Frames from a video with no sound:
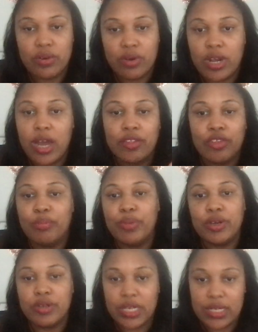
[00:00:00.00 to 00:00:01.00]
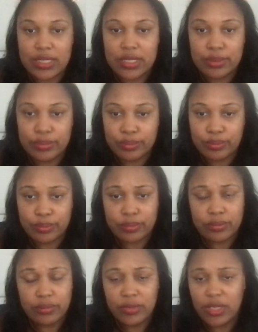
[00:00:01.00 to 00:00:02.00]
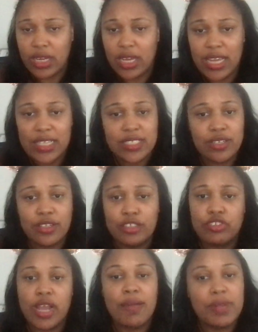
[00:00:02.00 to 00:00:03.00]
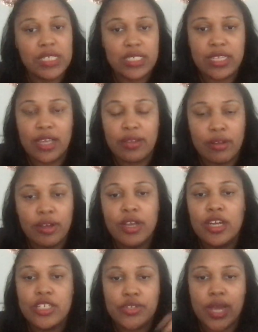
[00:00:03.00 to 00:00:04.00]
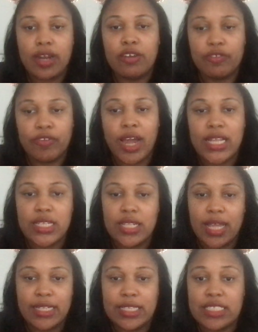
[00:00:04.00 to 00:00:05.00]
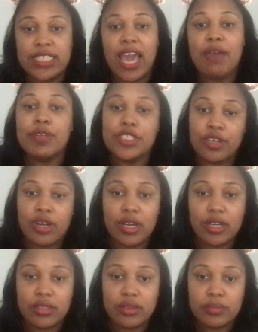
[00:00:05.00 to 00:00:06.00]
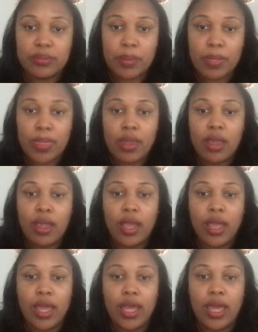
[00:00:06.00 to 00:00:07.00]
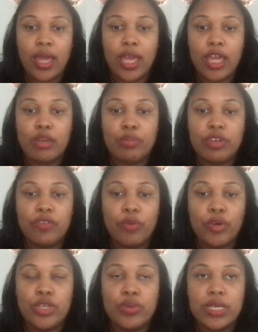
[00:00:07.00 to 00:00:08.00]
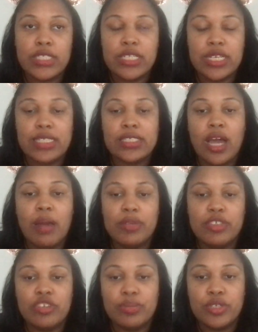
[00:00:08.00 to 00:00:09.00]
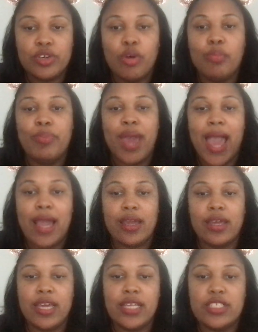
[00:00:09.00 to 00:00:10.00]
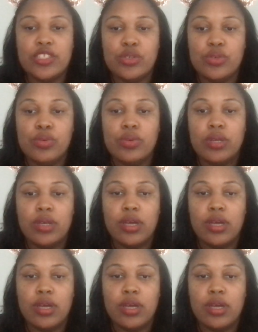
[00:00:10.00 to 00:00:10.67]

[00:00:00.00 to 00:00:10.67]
on other buildings. And so they're traveling together trying to find like the scavenger hunt. And before you get to the next comic strip, you go back into